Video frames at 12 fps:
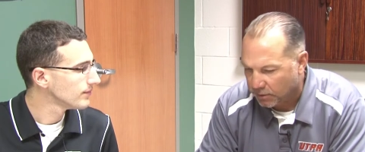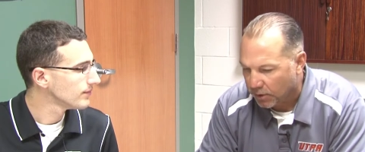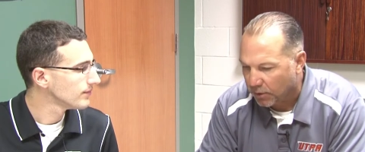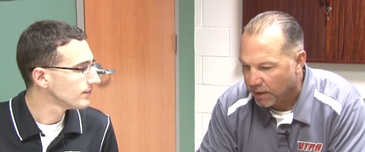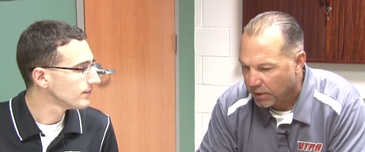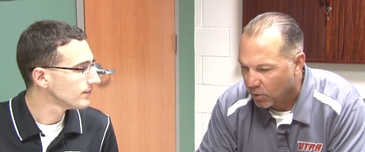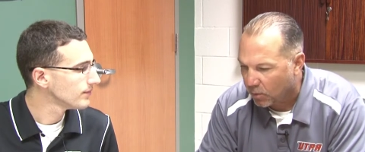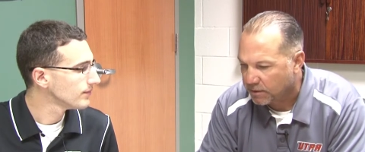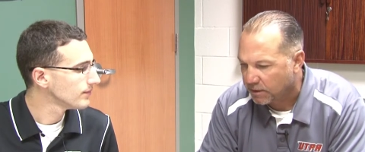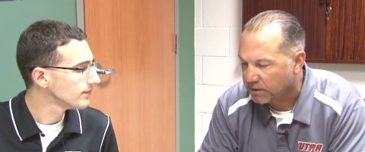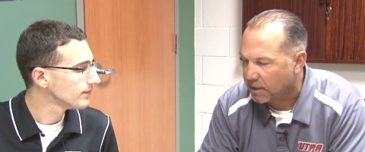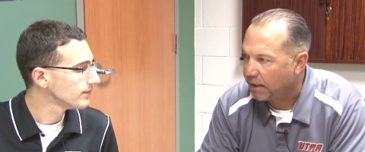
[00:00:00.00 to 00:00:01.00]
Speaker 1: to, you know, they know
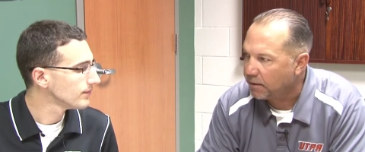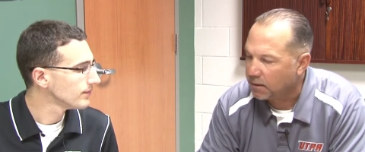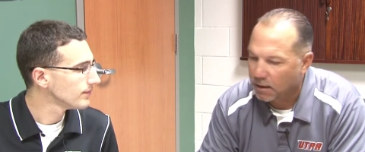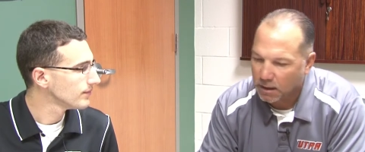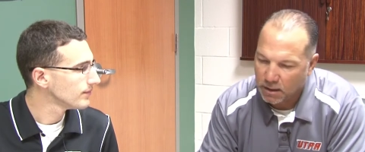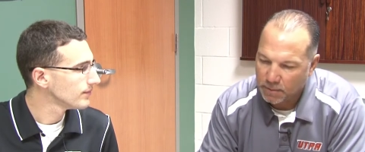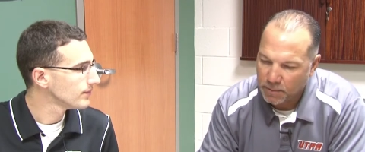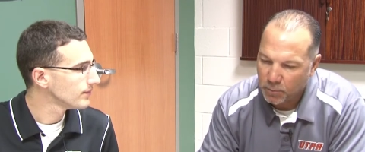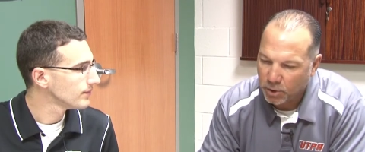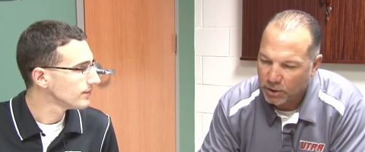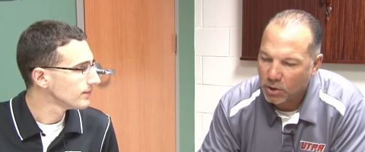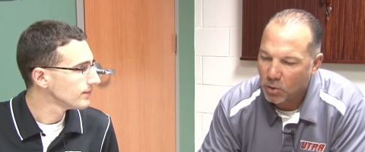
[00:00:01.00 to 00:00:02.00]
what's at stake, and
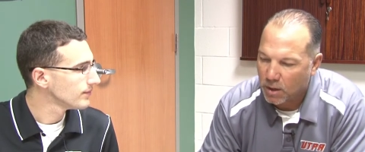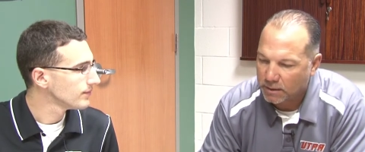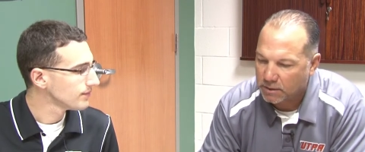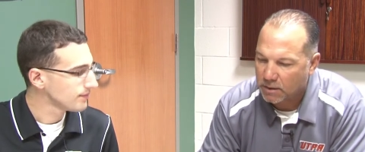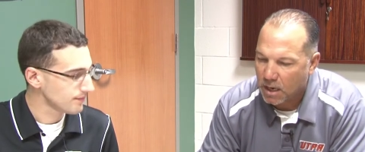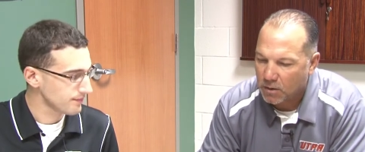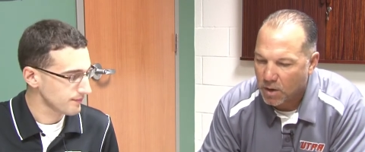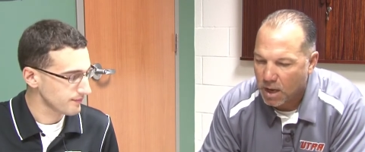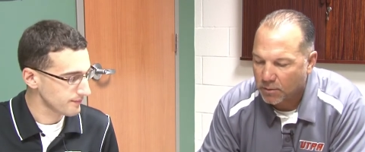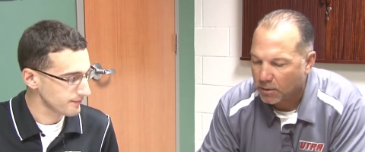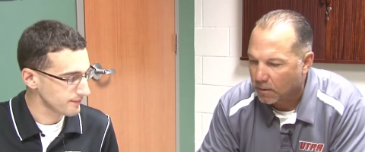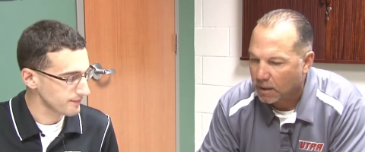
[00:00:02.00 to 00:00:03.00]
we're going to go out to
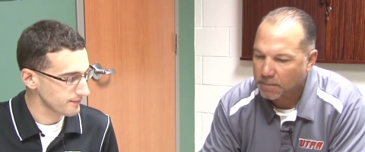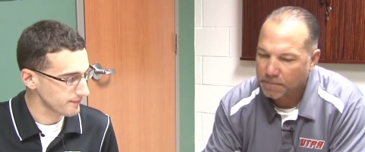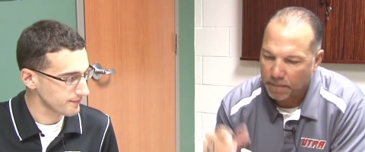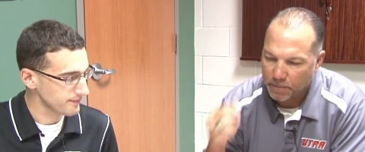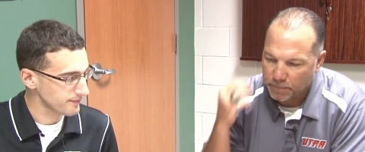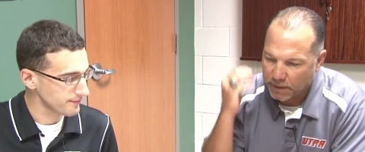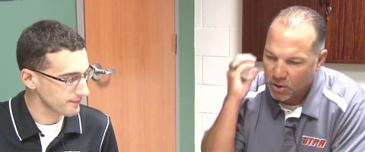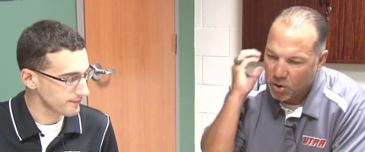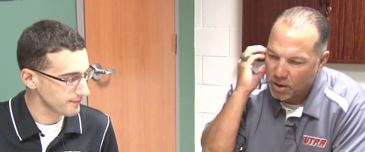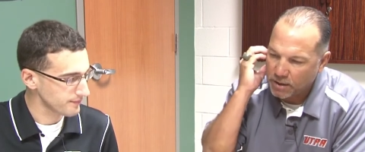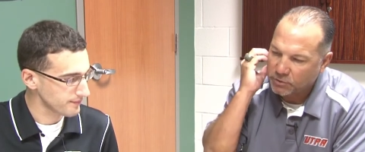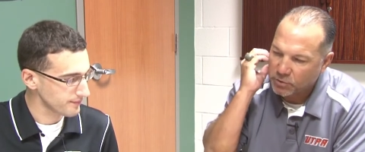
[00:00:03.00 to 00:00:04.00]
Colorado, play
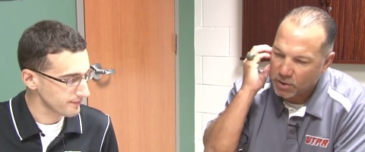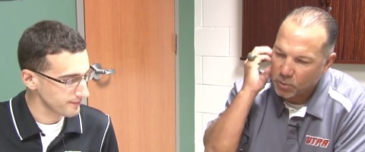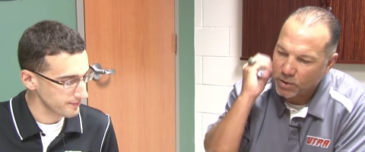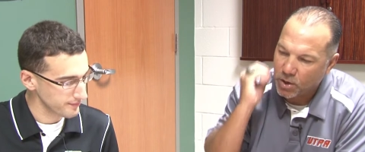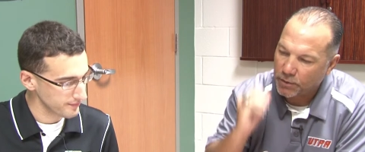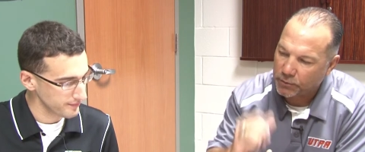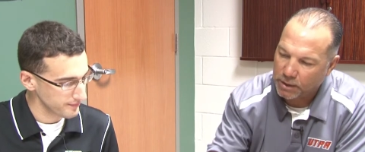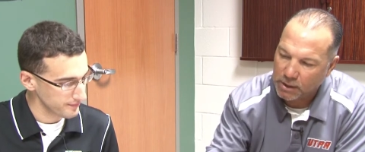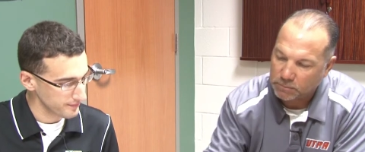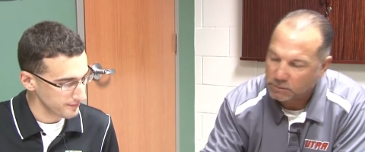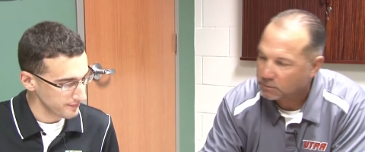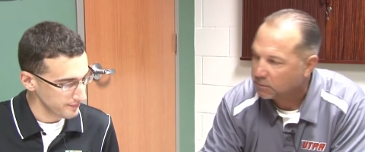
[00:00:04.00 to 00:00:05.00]
hard, and try to win all 3
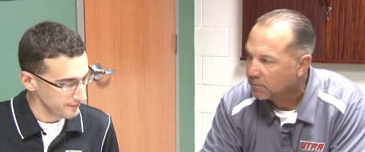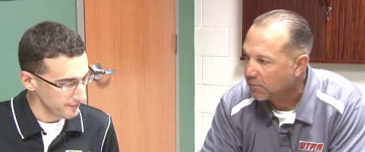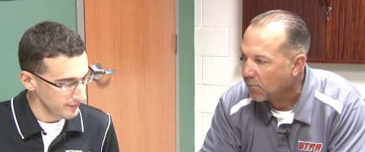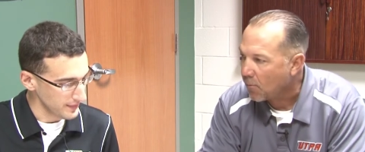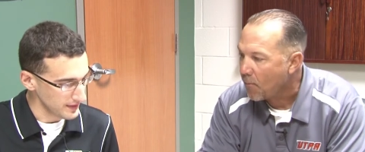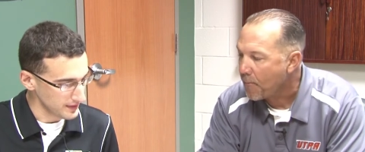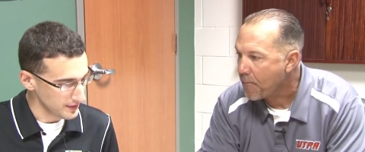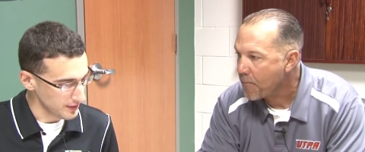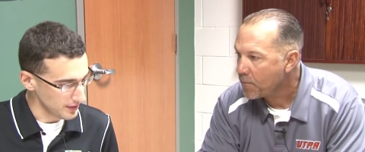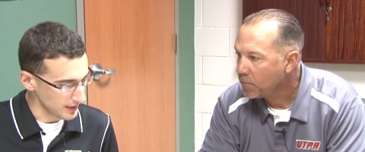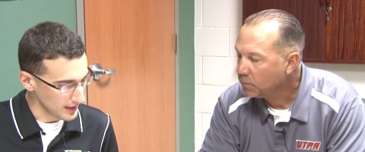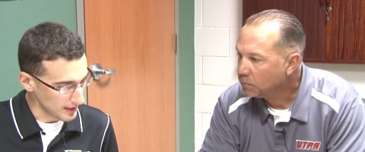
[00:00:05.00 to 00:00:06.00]
games. I think
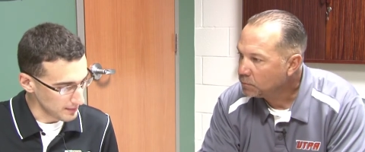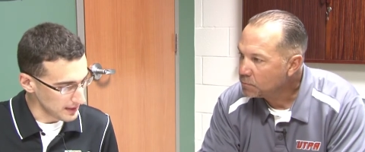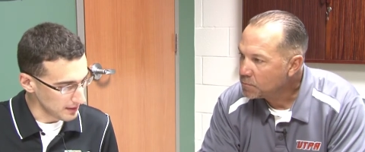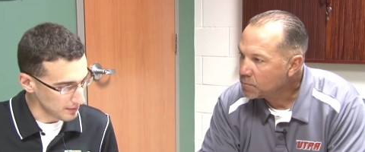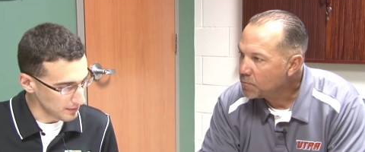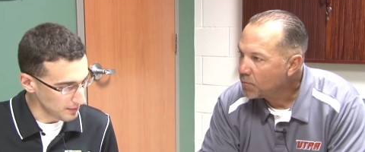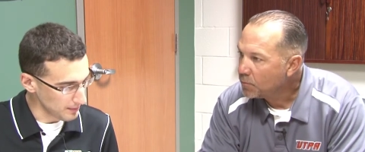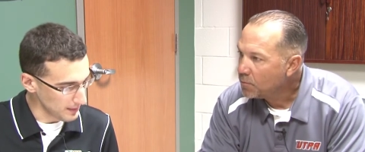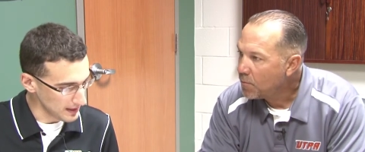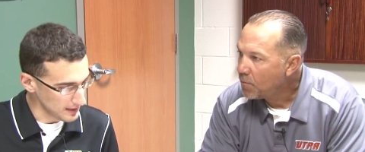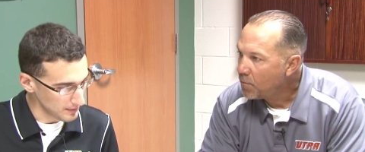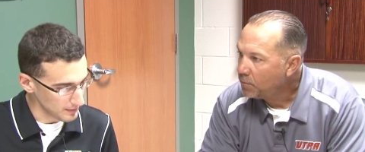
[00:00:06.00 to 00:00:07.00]
certainly
Speaker 2: coming in with the
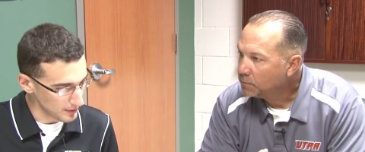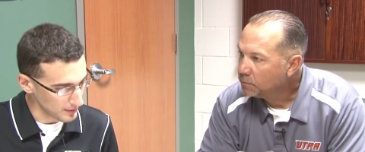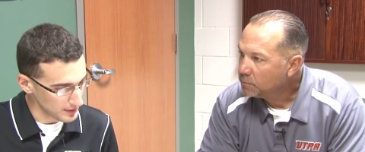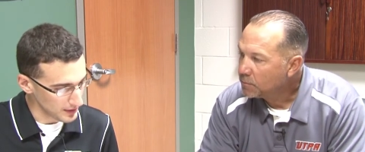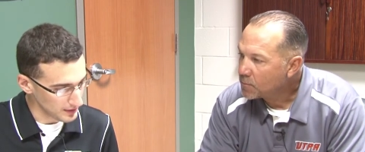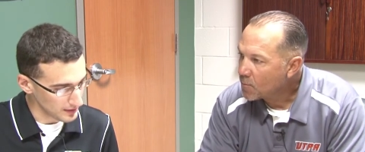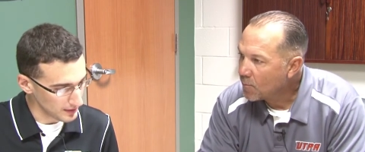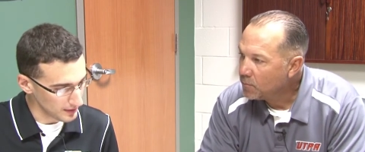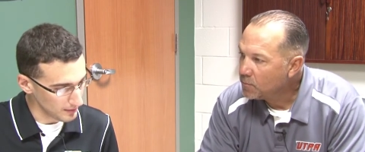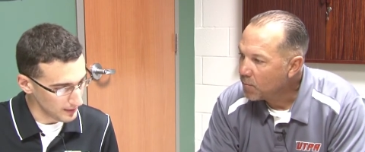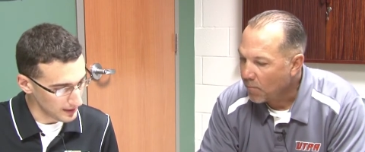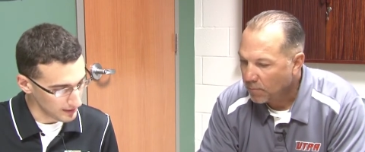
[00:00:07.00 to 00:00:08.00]
momentum, we talked a
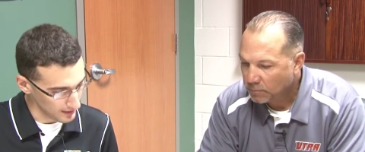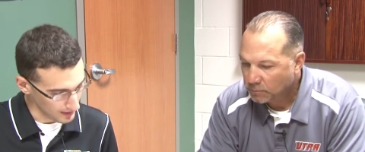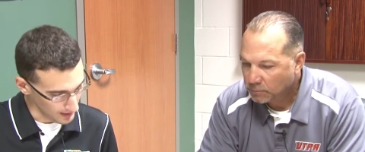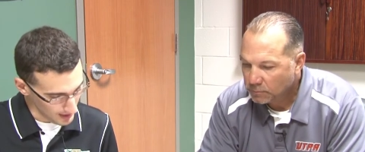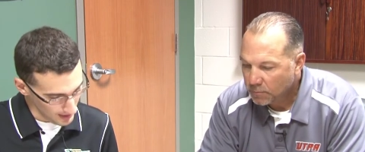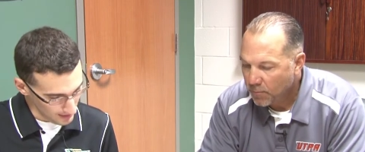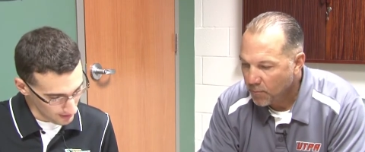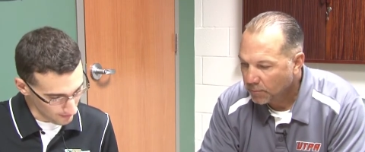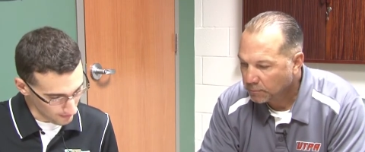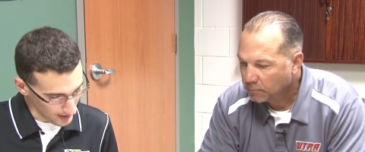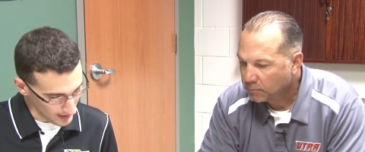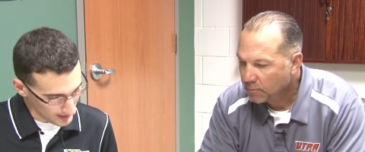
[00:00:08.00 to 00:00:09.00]
little about the
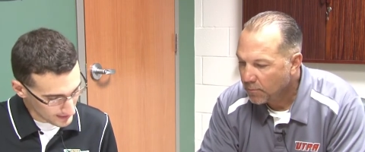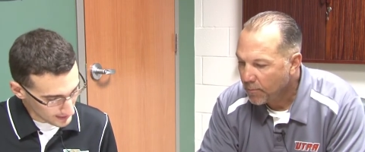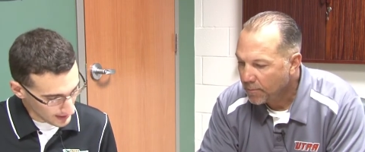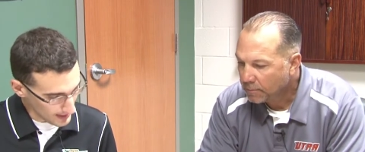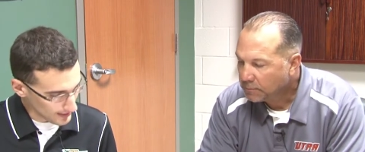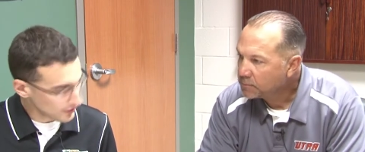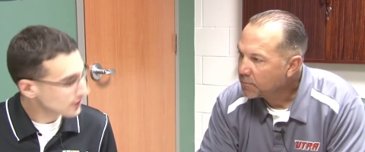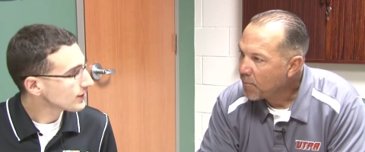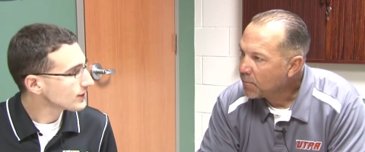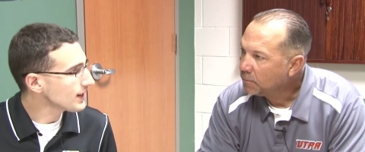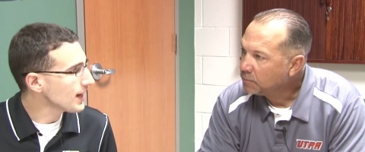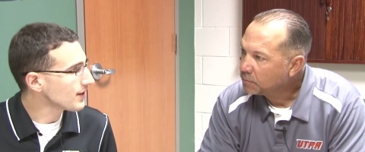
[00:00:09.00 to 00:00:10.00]

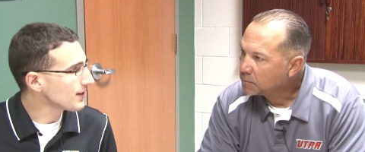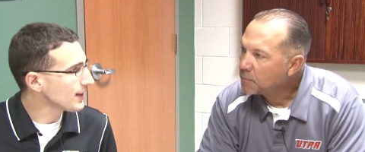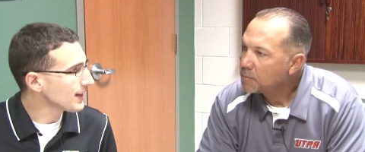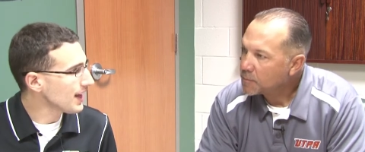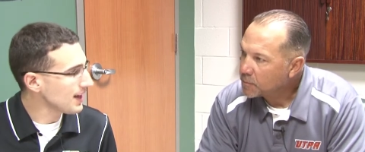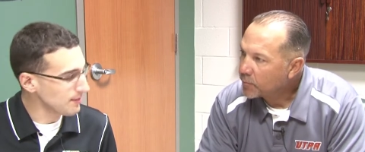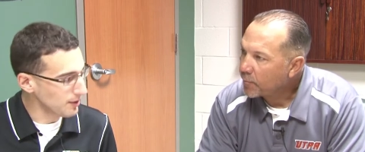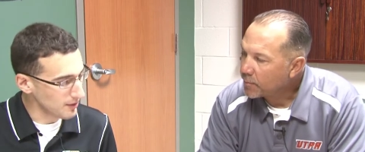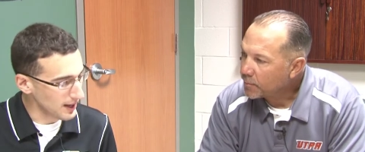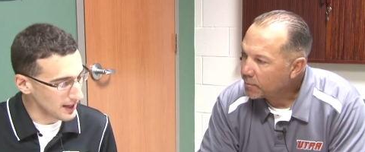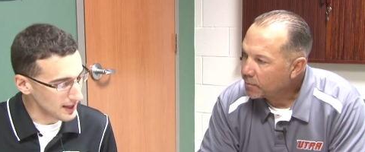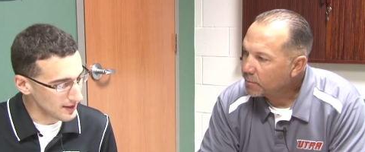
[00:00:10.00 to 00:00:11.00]
Friday/Saturday game
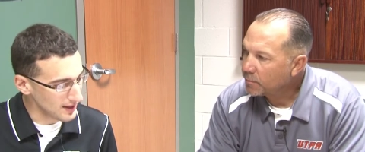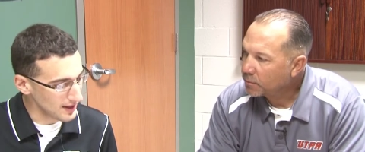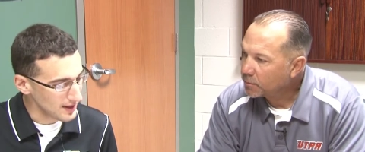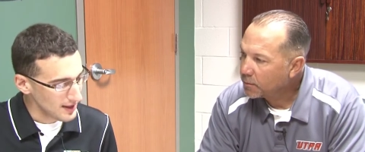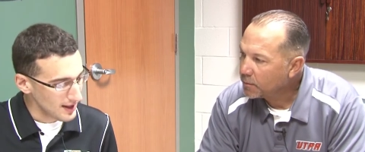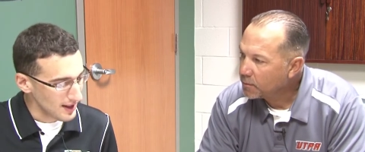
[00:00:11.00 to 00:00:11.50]
already, and then